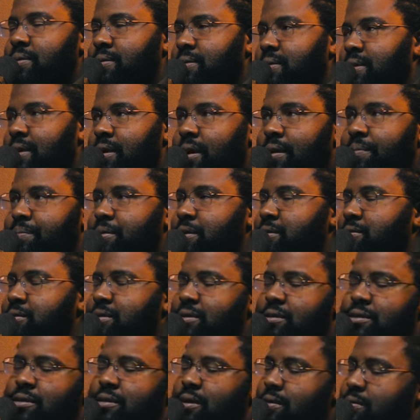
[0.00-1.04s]
abuse is
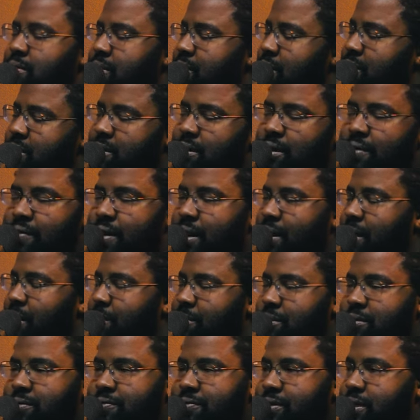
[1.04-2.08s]
so sensitive. I
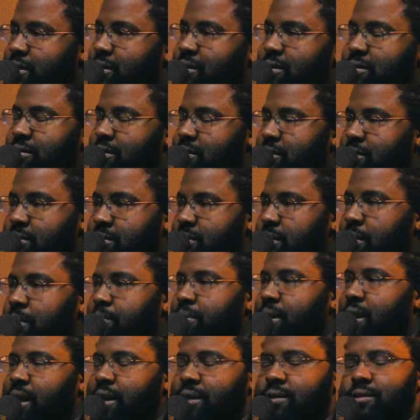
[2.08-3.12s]
almost fear to just right.
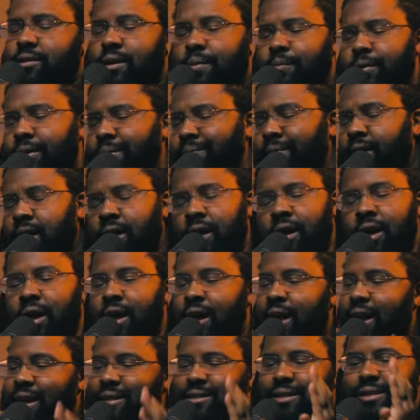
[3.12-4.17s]
like yeah, someone. Yeah, yeah, yeah.
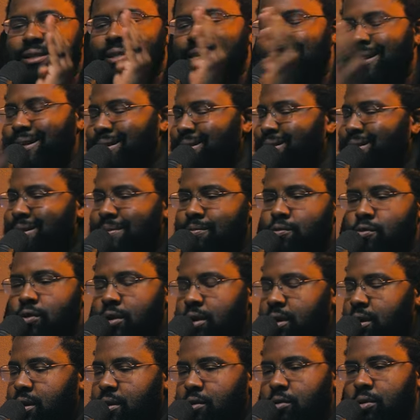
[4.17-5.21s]
It's like telling
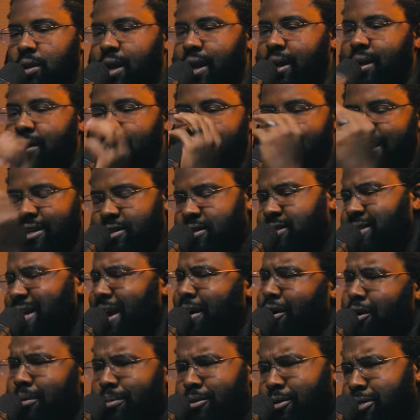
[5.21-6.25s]
someone who like this
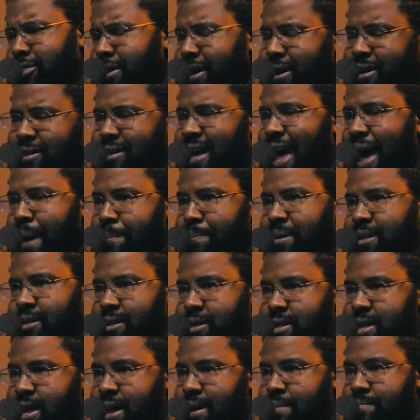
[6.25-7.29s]
terrible thing has happened to
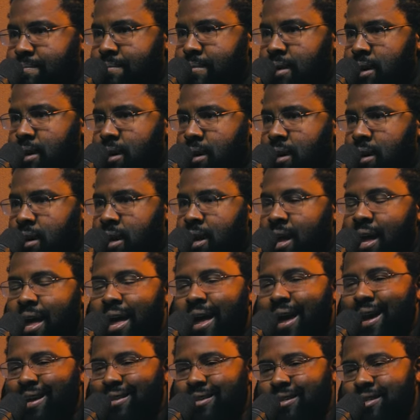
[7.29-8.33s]
them,
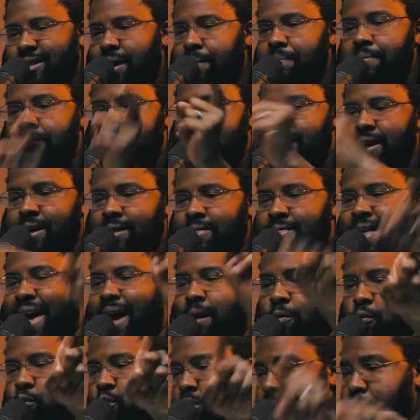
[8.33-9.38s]
and something that
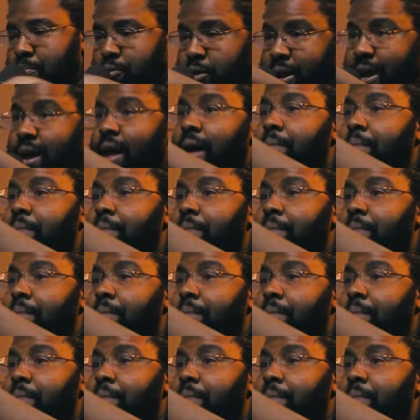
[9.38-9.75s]
would bring up